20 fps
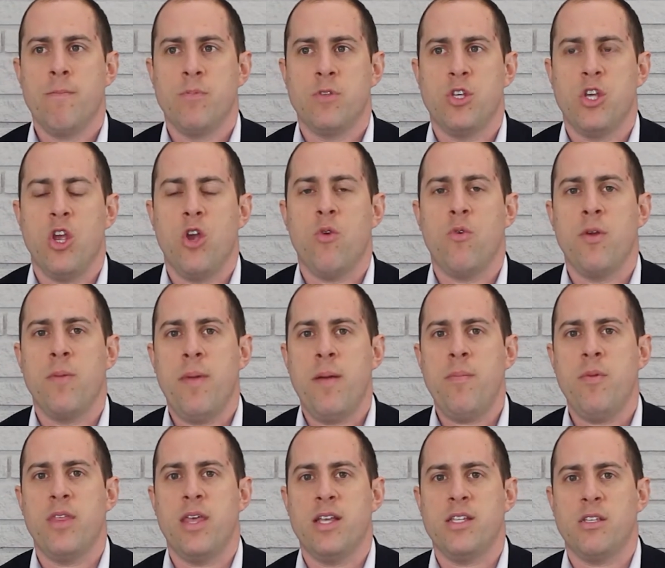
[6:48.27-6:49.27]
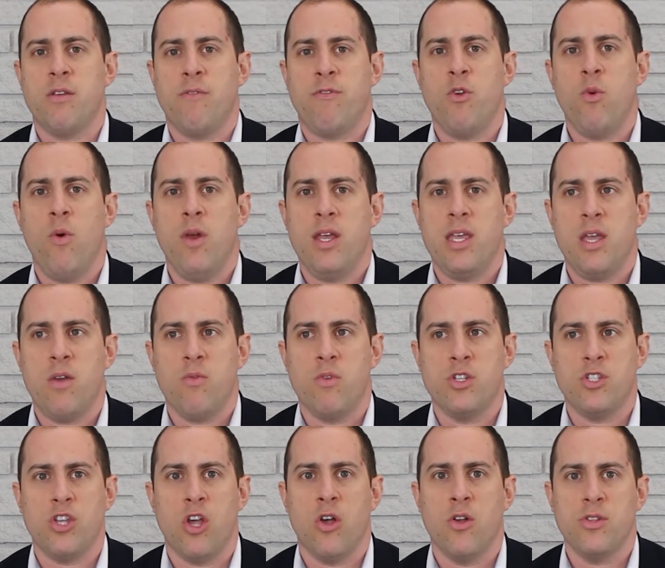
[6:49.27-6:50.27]
Remember this, if you want to get
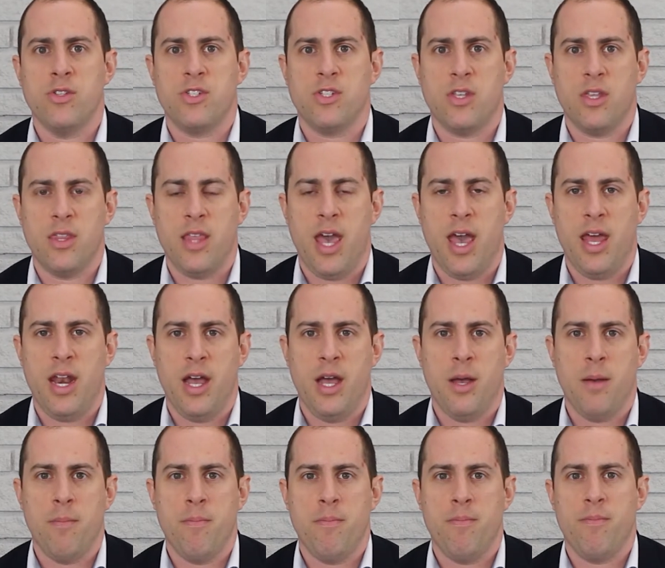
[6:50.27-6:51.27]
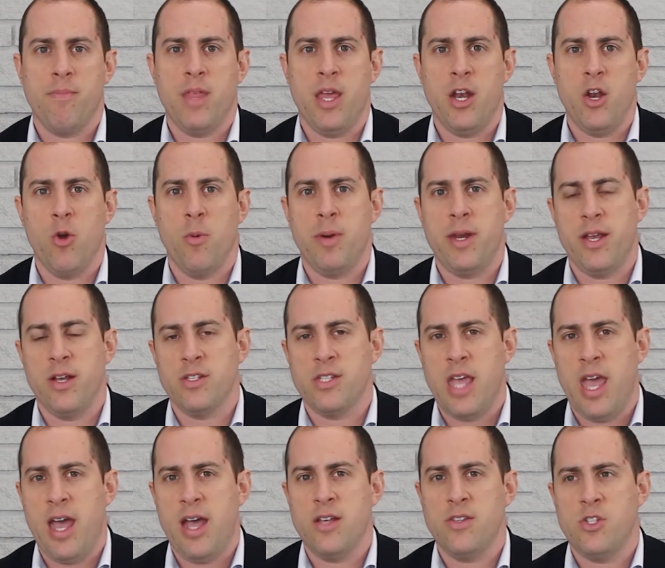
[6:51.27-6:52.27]
results that nobody else
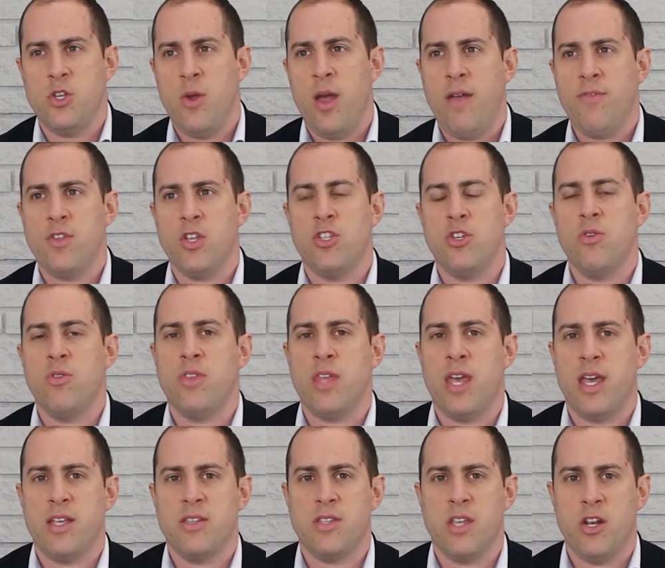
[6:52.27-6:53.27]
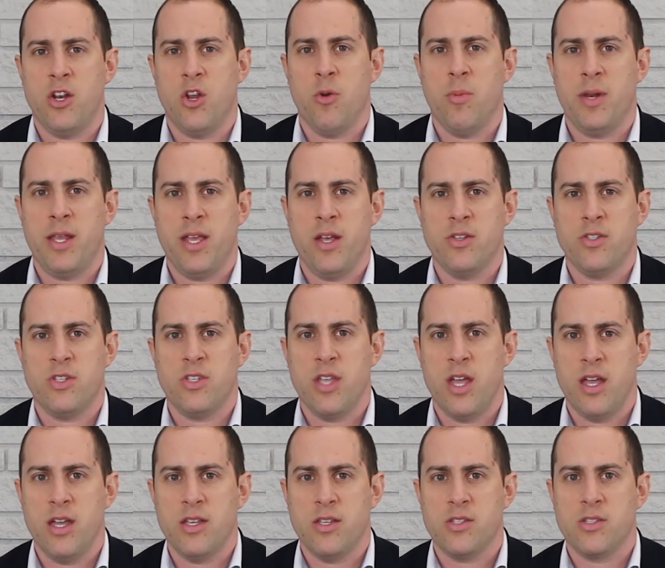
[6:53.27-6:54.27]
has, you have to do things that nobody else
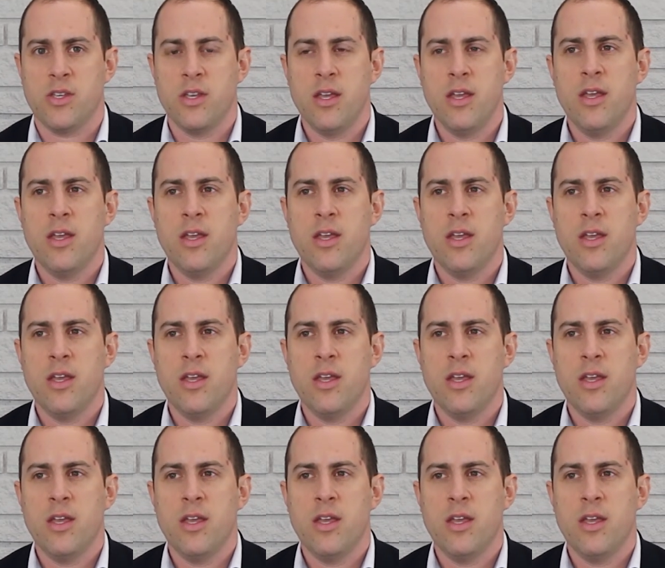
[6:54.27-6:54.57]
does.